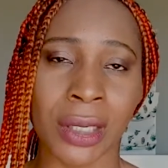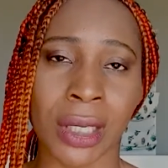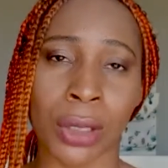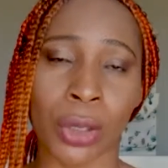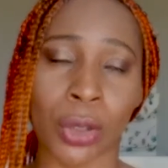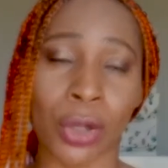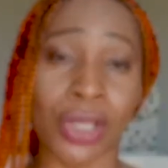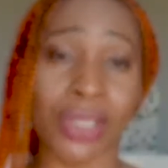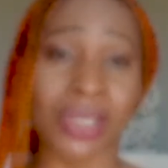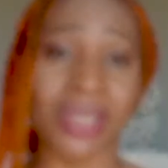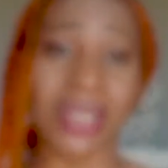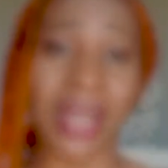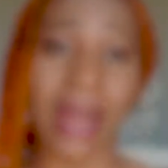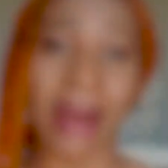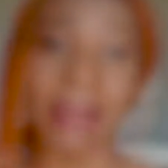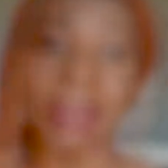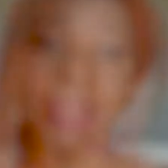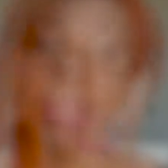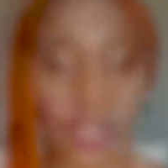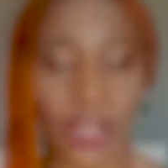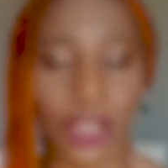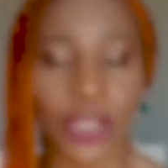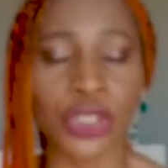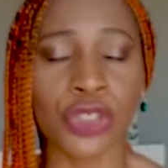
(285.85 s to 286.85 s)
an ordinary
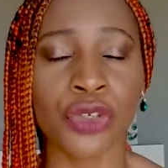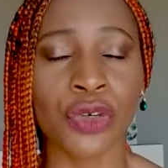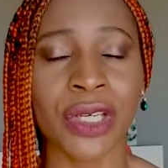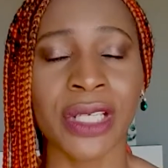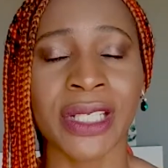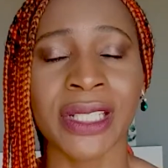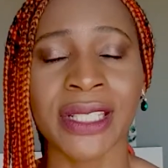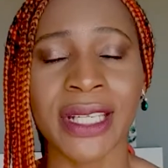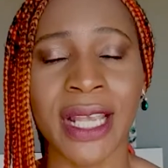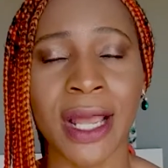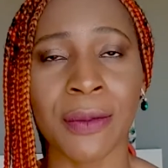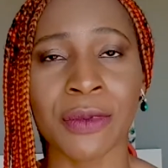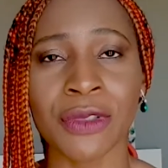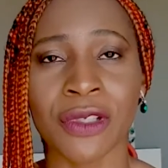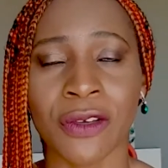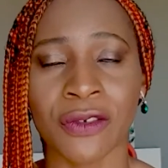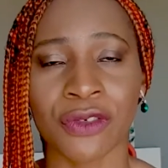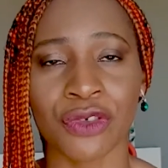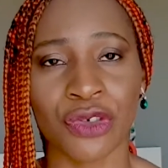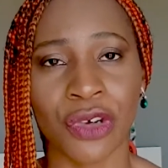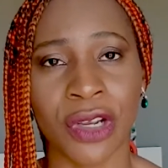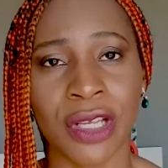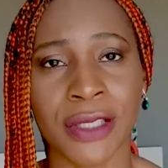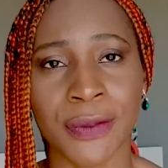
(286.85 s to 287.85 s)
city so in terms
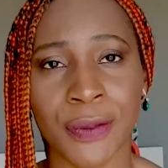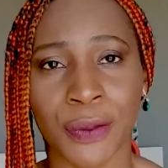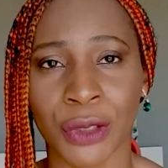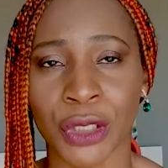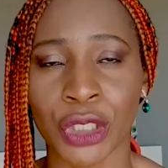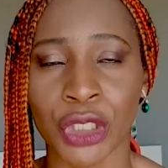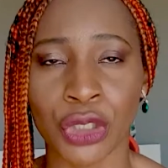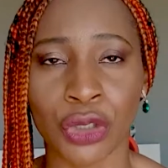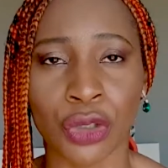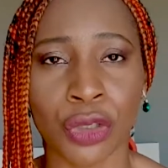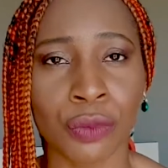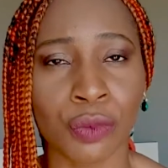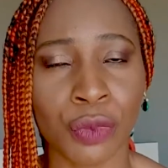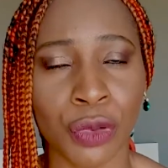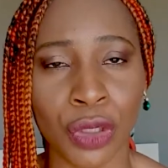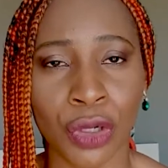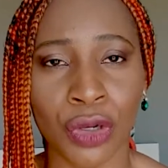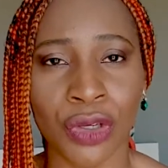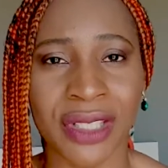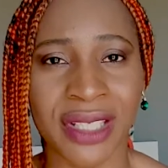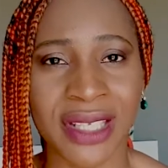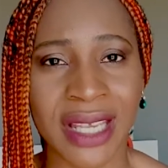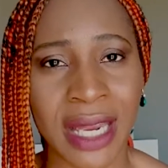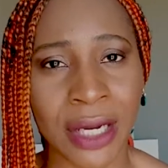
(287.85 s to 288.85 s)
of transportation
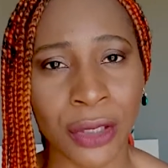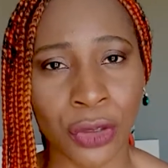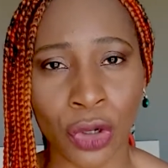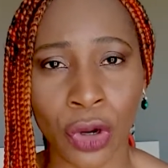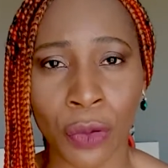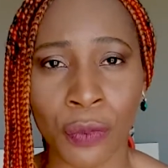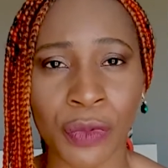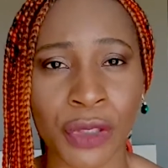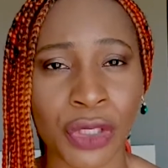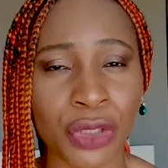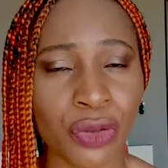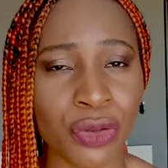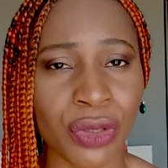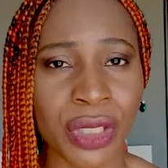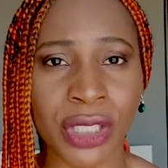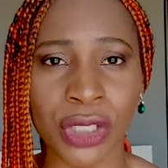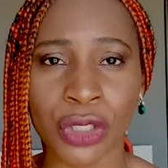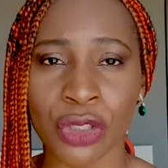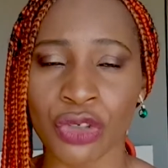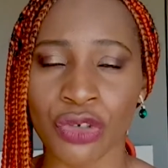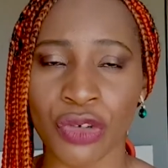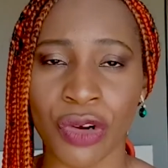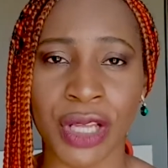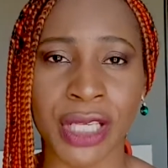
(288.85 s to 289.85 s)
because yeah normally you need
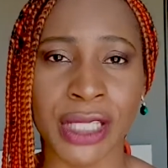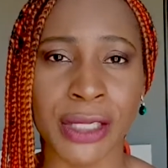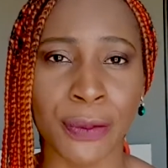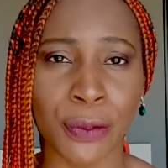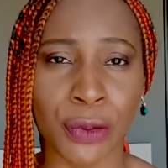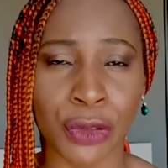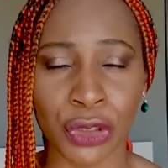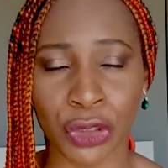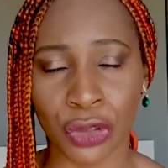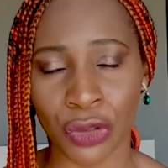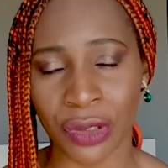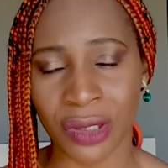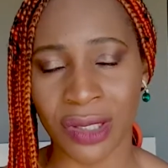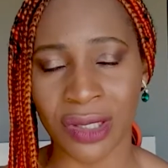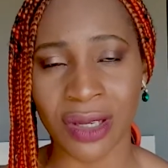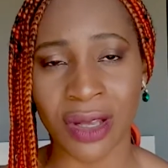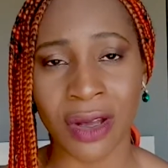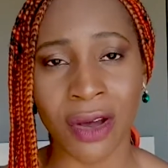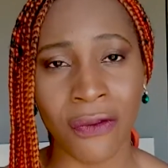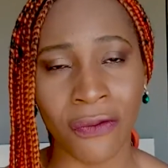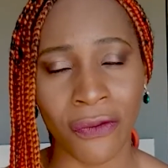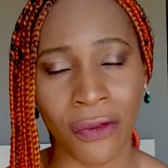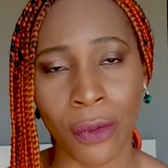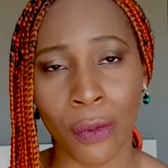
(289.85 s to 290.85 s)
to transport
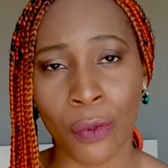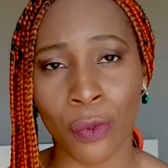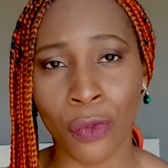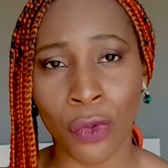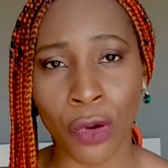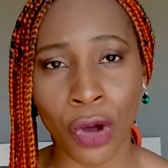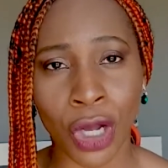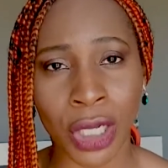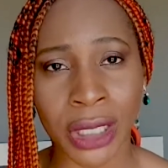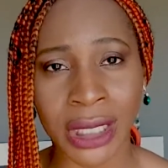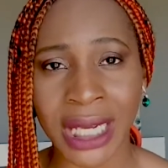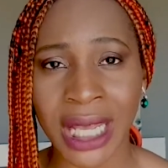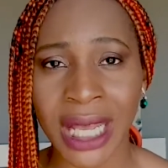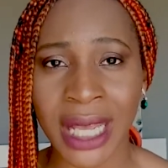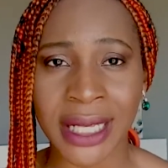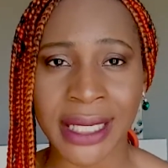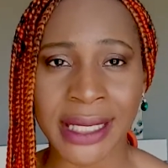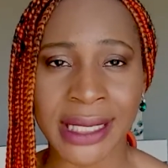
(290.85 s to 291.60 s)
yourself from one